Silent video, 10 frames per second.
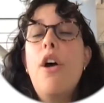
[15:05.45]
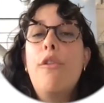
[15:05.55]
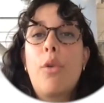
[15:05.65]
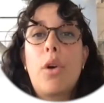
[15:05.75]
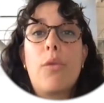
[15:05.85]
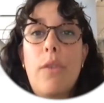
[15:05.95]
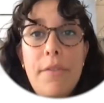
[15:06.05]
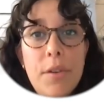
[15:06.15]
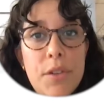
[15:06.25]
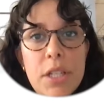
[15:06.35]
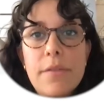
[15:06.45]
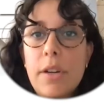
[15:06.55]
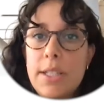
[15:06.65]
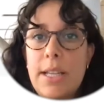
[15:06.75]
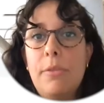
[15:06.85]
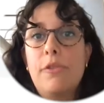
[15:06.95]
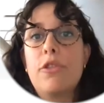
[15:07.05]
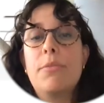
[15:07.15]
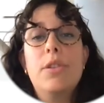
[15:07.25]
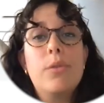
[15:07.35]
for refugees, for example,
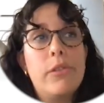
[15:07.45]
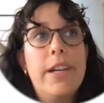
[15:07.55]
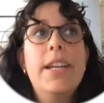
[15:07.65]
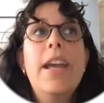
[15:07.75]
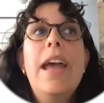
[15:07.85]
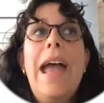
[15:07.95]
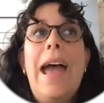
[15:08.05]
from Ukraine.